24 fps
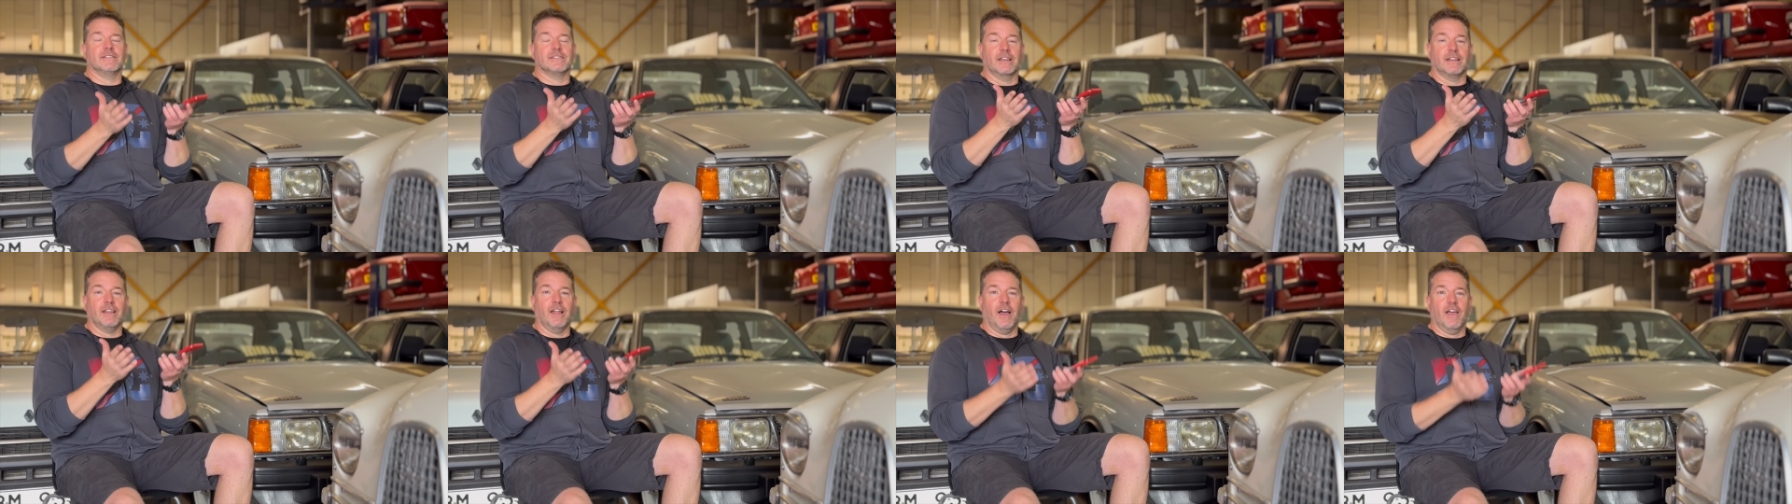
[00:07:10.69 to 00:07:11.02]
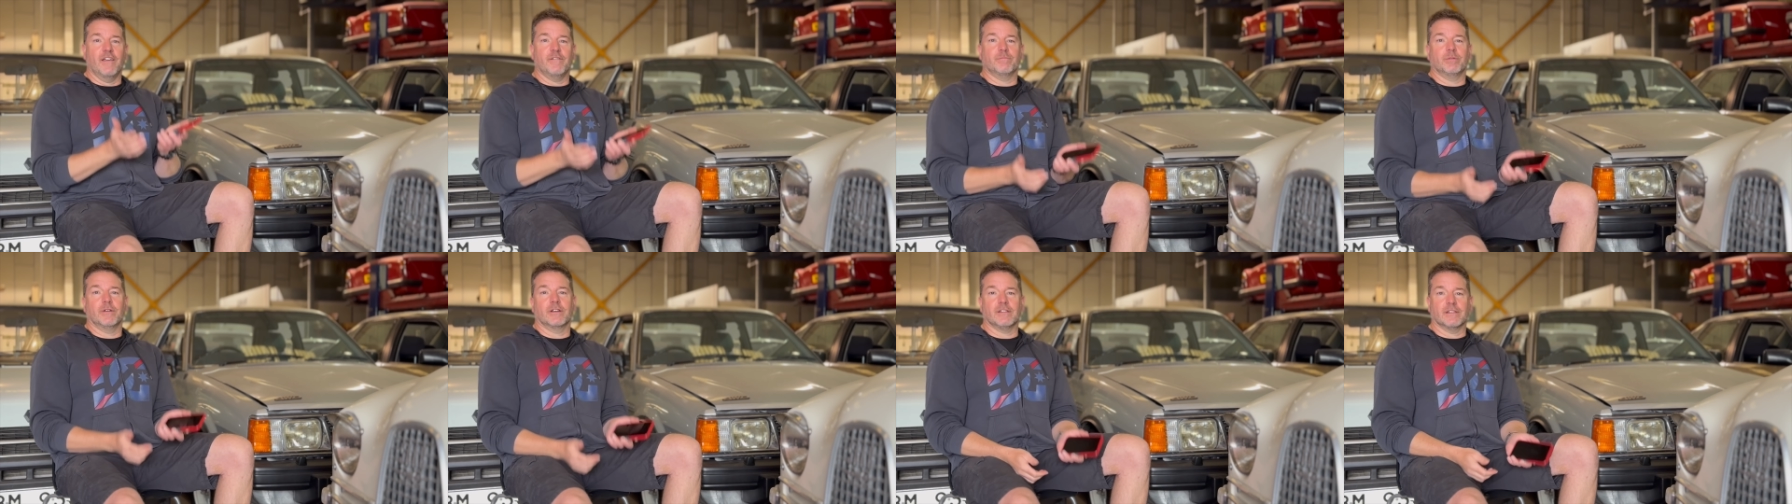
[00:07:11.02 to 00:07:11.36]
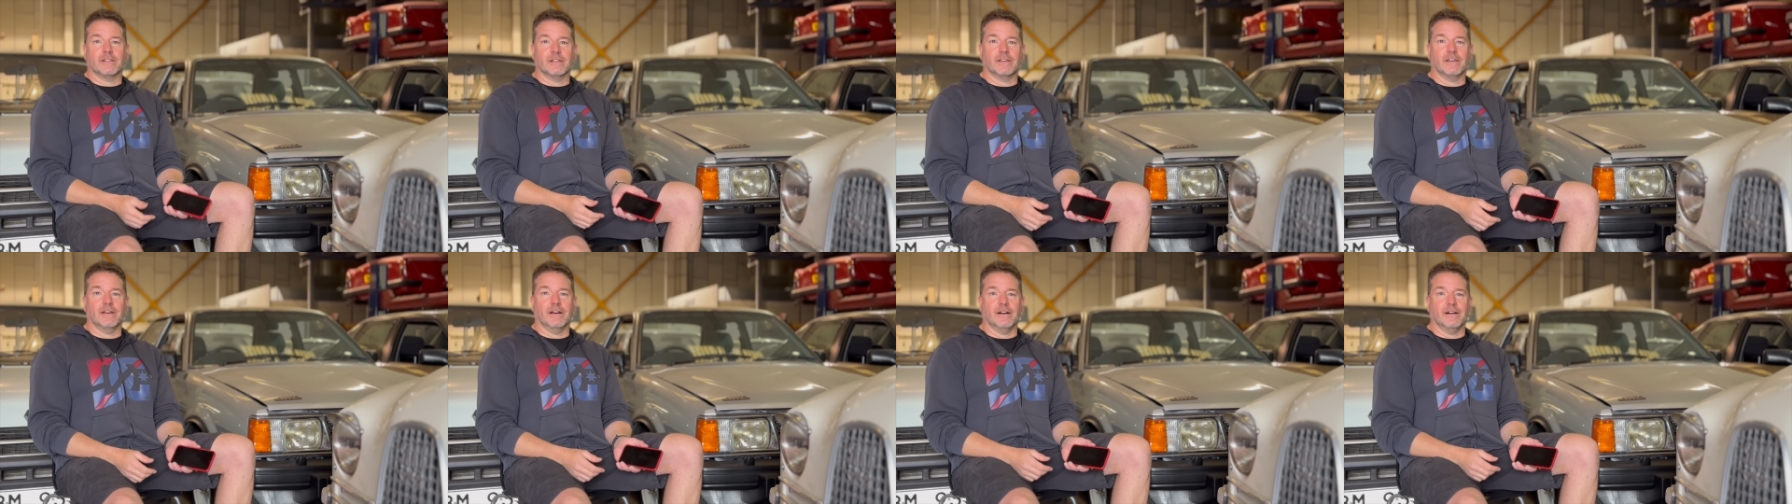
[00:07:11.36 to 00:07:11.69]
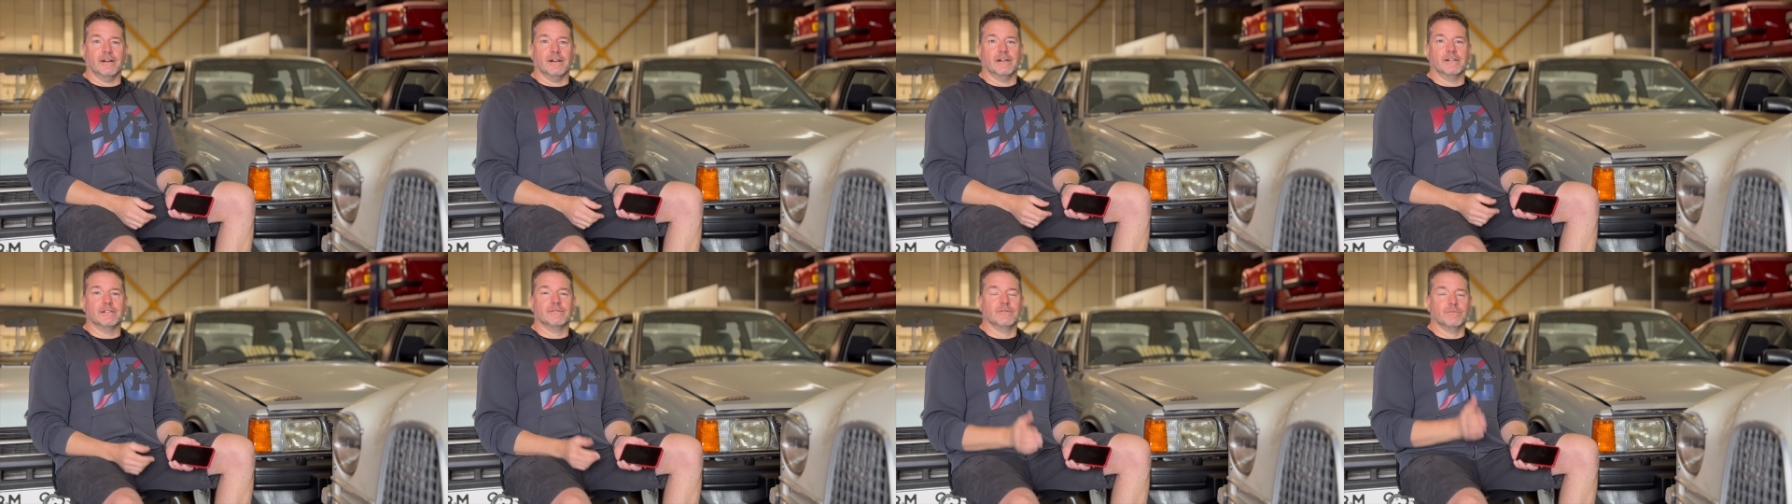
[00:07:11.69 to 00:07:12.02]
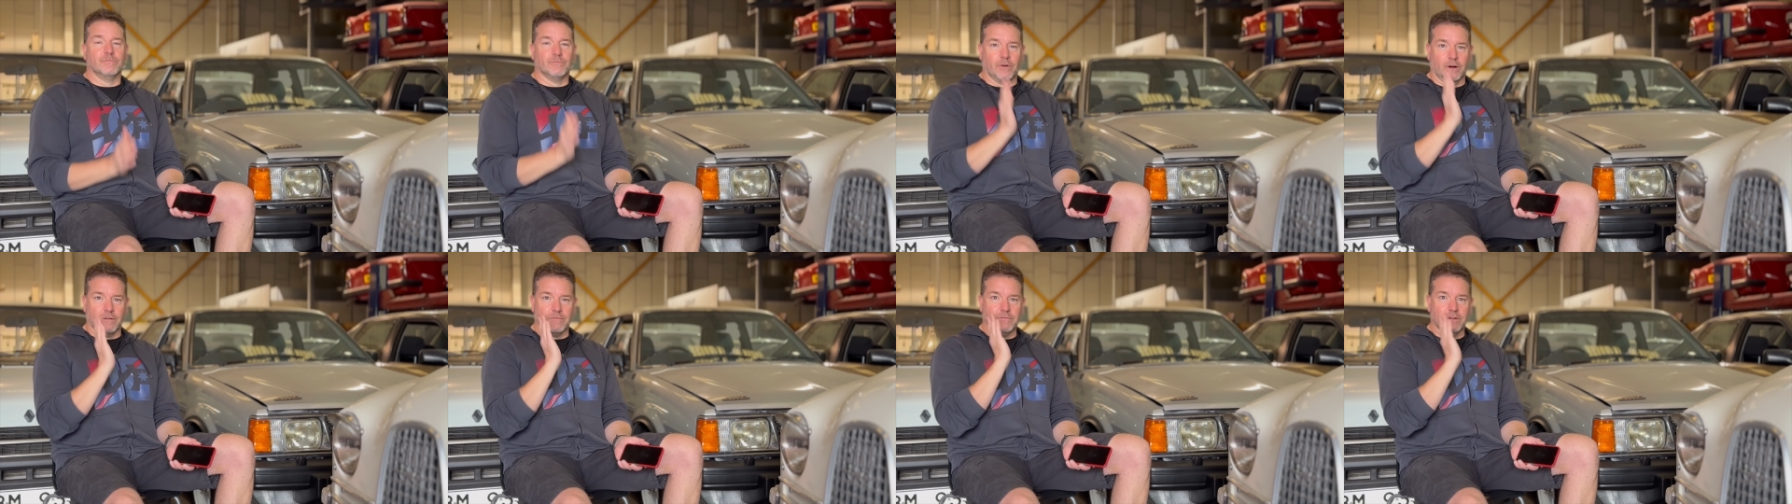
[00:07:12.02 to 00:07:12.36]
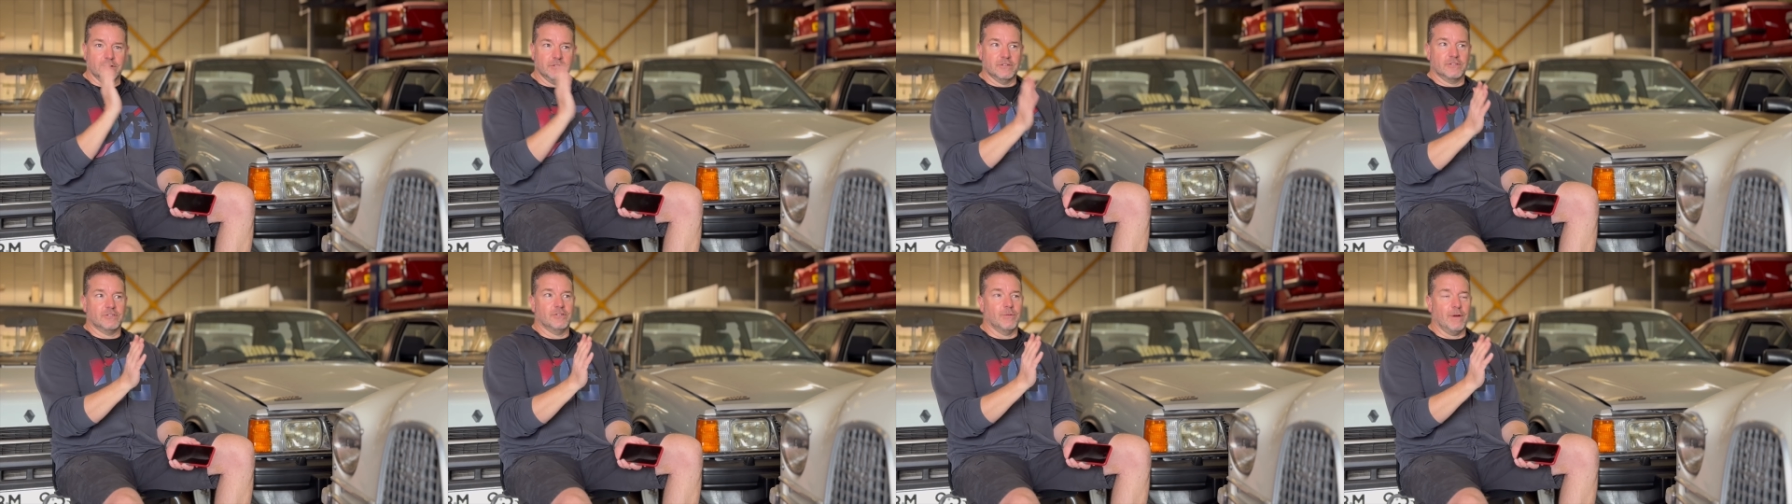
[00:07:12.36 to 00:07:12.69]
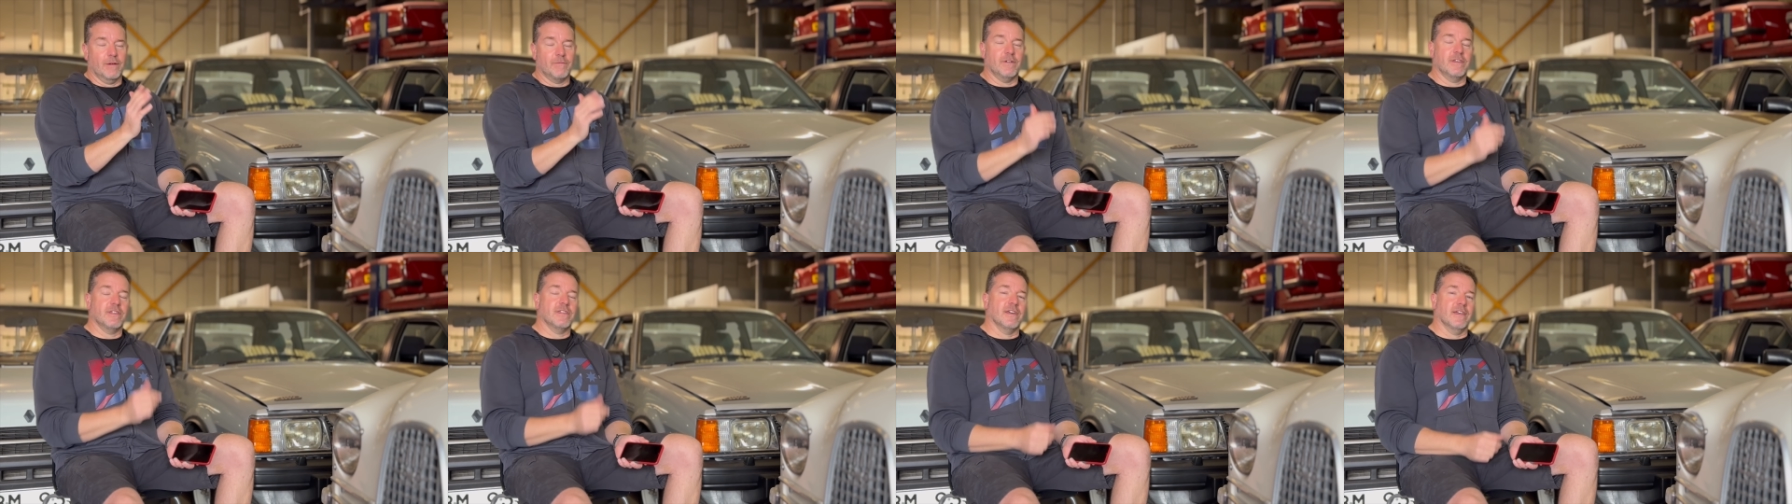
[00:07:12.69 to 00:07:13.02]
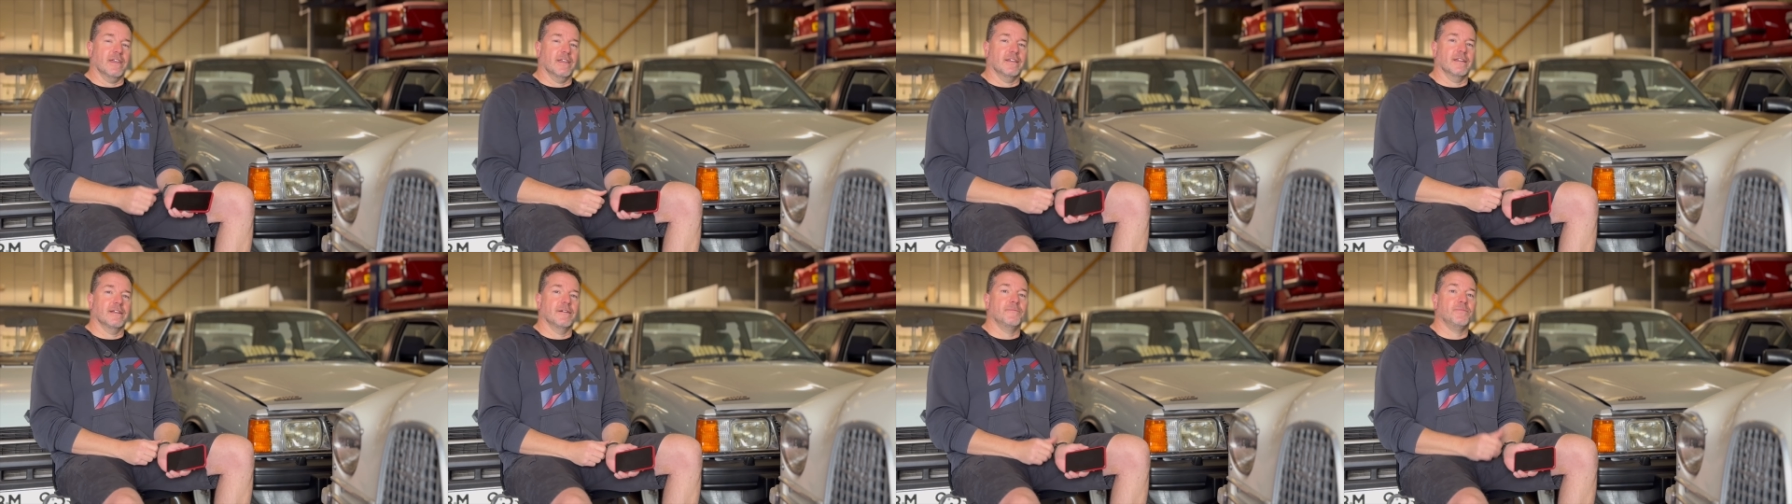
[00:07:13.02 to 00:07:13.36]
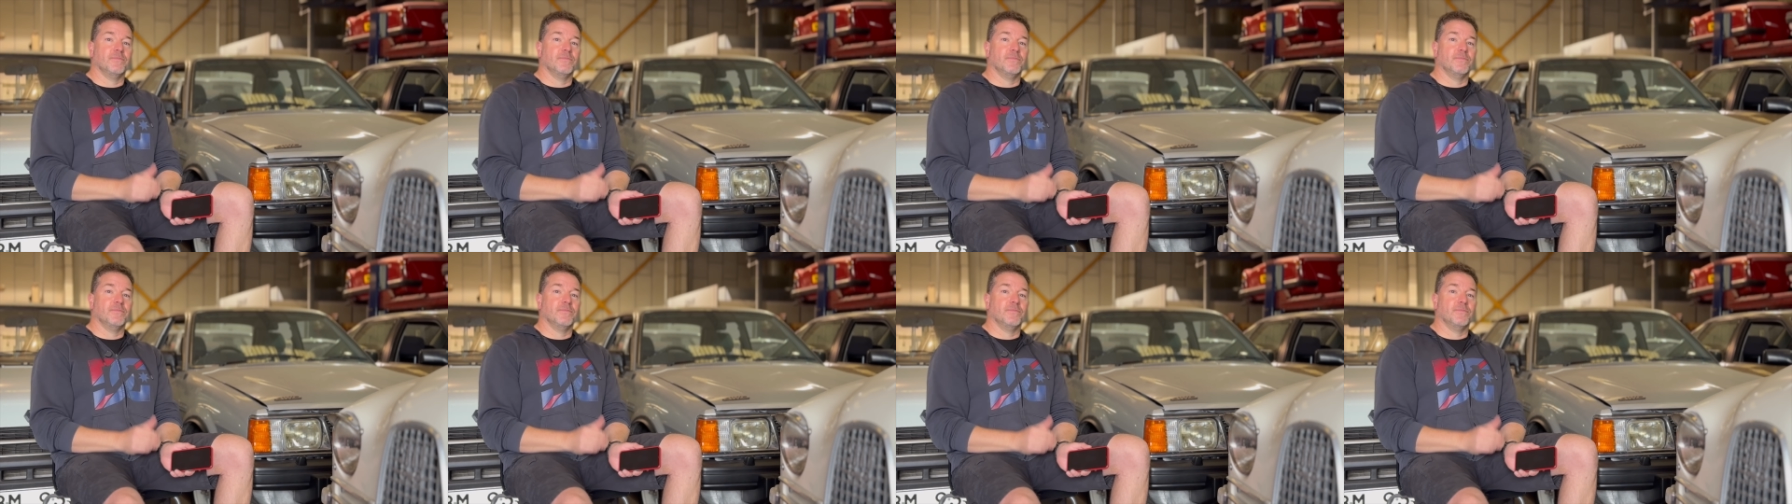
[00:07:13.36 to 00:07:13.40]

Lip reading: lifeblood of the car, what runs through everything.